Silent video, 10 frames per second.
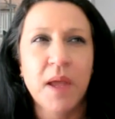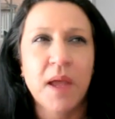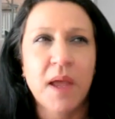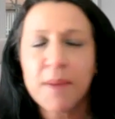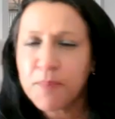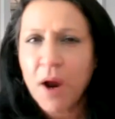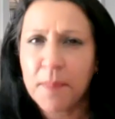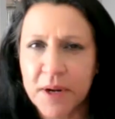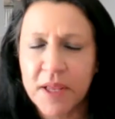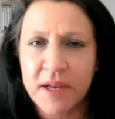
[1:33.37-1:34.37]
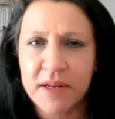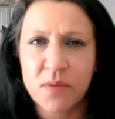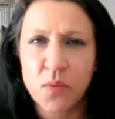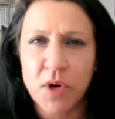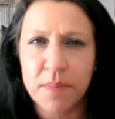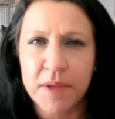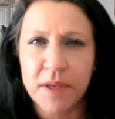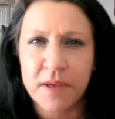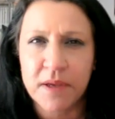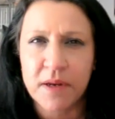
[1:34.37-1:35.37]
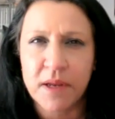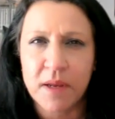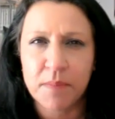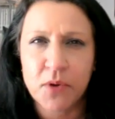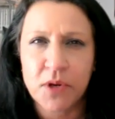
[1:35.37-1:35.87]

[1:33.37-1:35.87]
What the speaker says: a property I didn't want to be in and putting